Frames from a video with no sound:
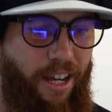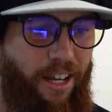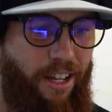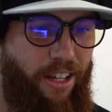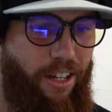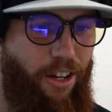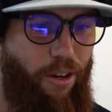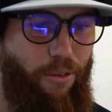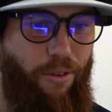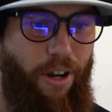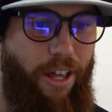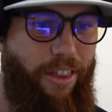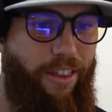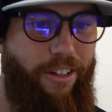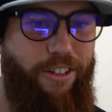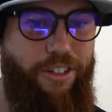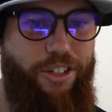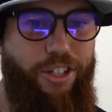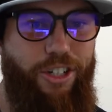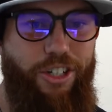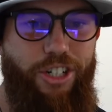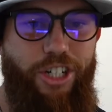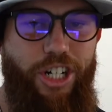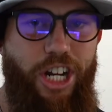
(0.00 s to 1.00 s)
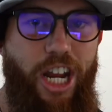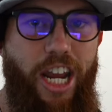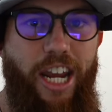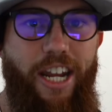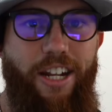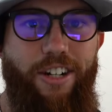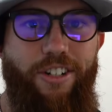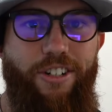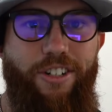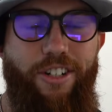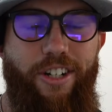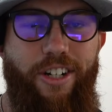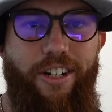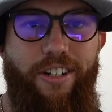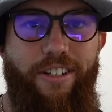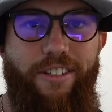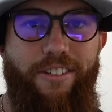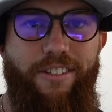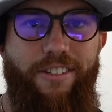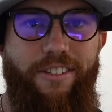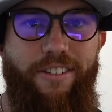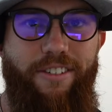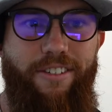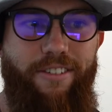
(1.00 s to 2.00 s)
you know, nothing should change
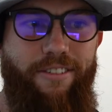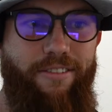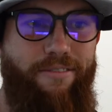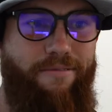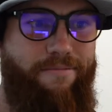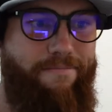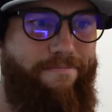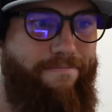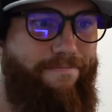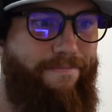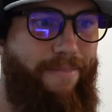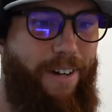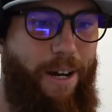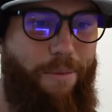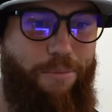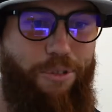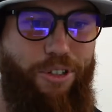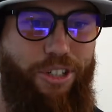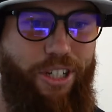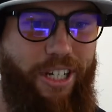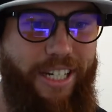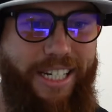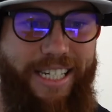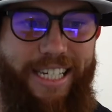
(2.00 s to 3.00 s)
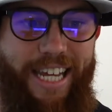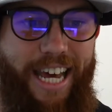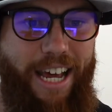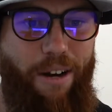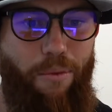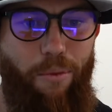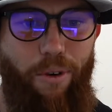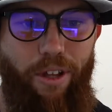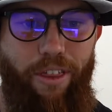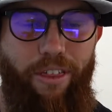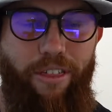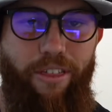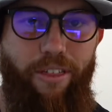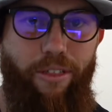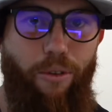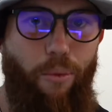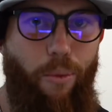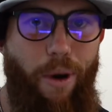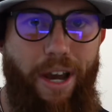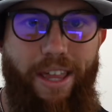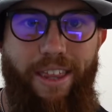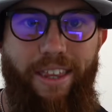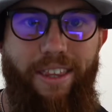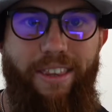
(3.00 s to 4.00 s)
because I'm just content with the
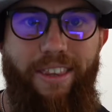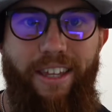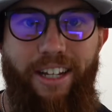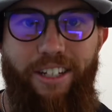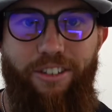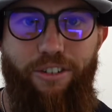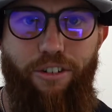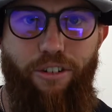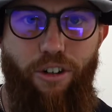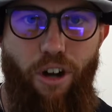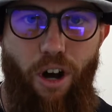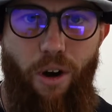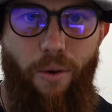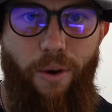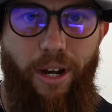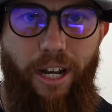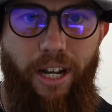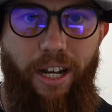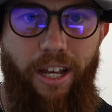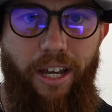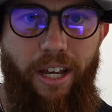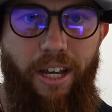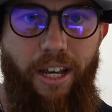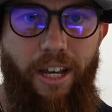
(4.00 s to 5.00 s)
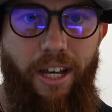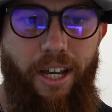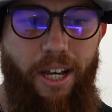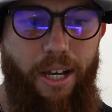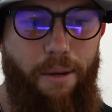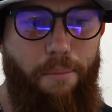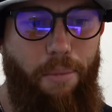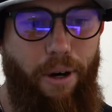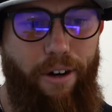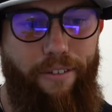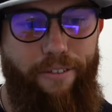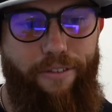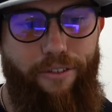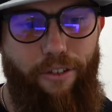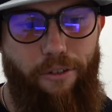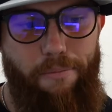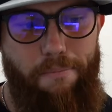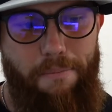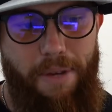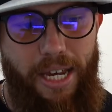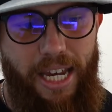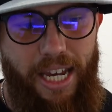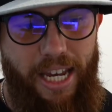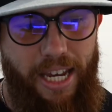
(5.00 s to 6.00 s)
way that things are going. But for
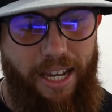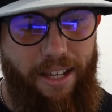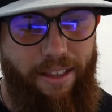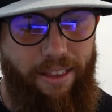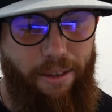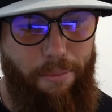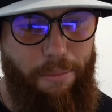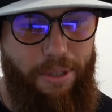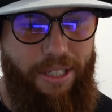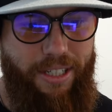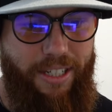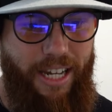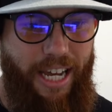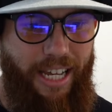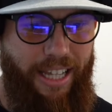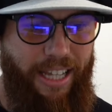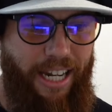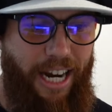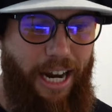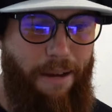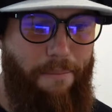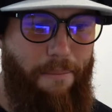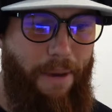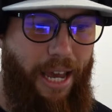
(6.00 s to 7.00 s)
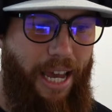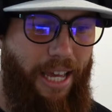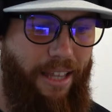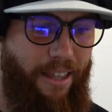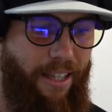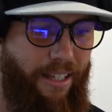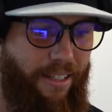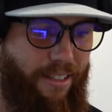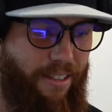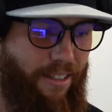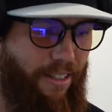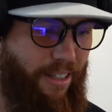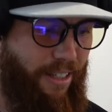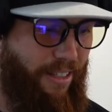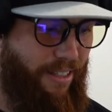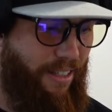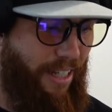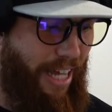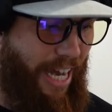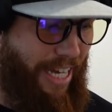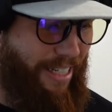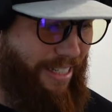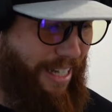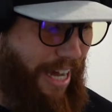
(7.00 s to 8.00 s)
me, the mistake that I made this this
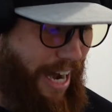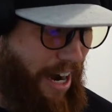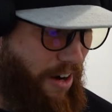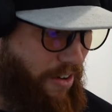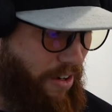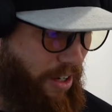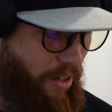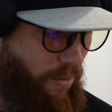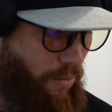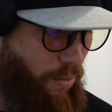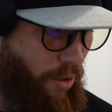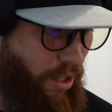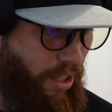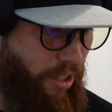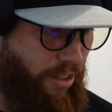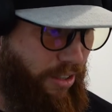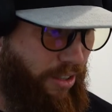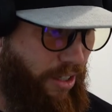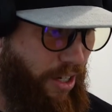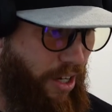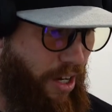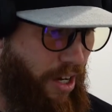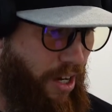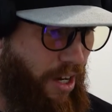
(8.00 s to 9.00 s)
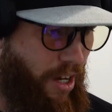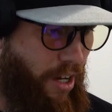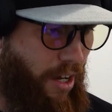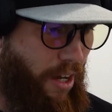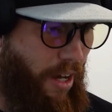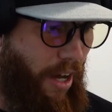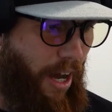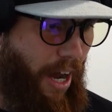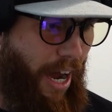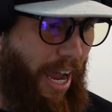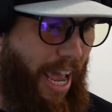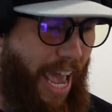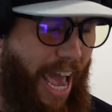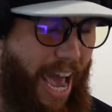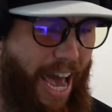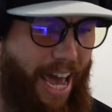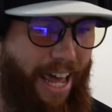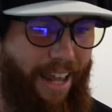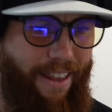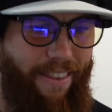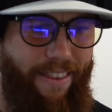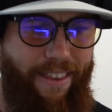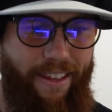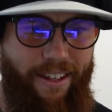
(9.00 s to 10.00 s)
last outing was I
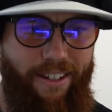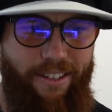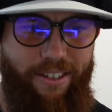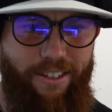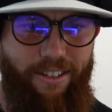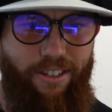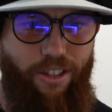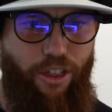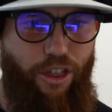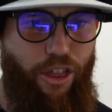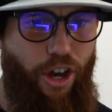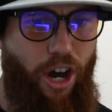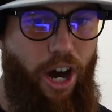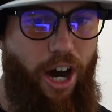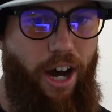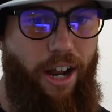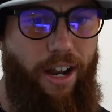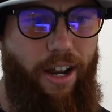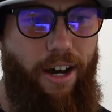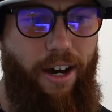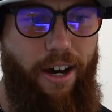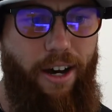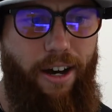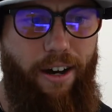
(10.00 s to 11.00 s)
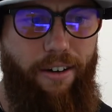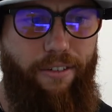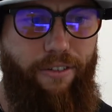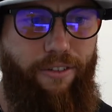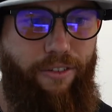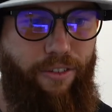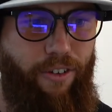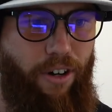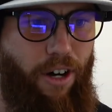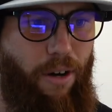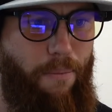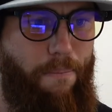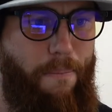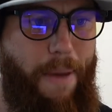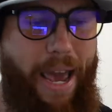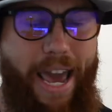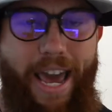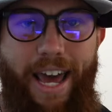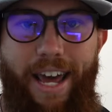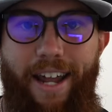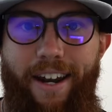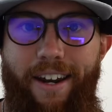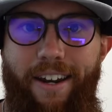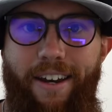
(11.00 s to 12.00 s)
had this thought of,
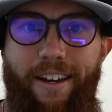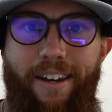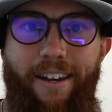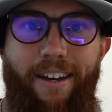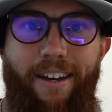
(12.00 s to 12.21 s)
man,